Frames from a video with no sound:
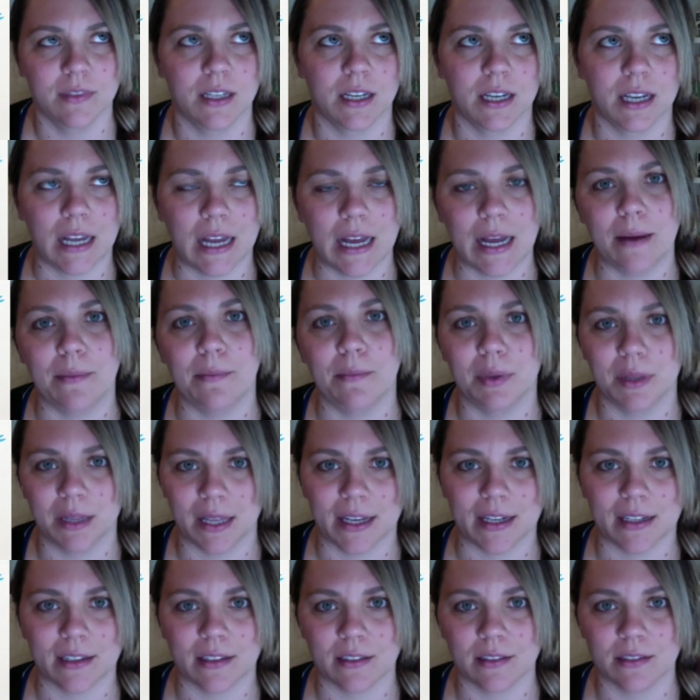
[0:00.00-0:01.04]

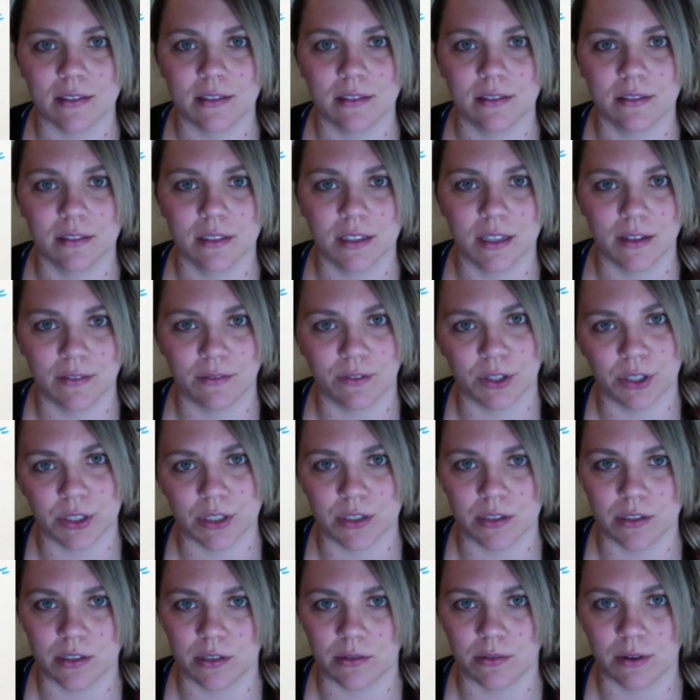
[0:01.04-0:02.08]
complex
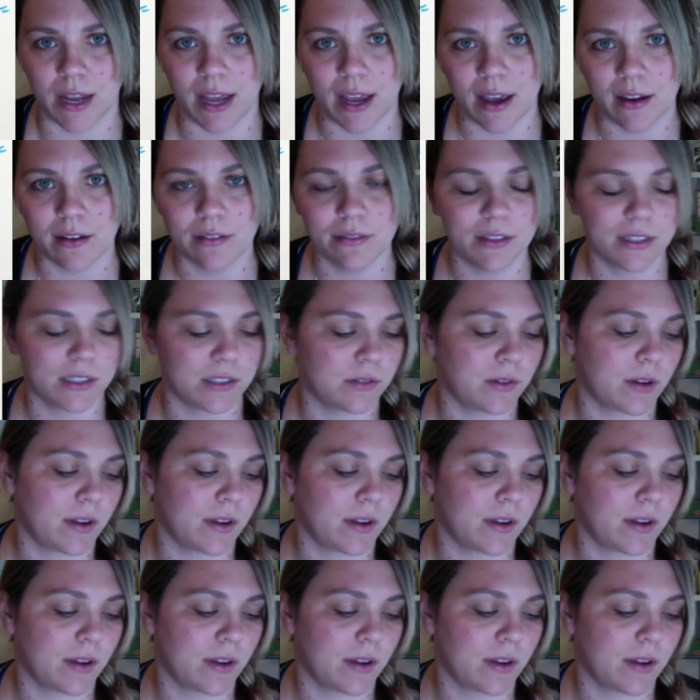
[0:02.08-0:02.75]
conversions you would have because you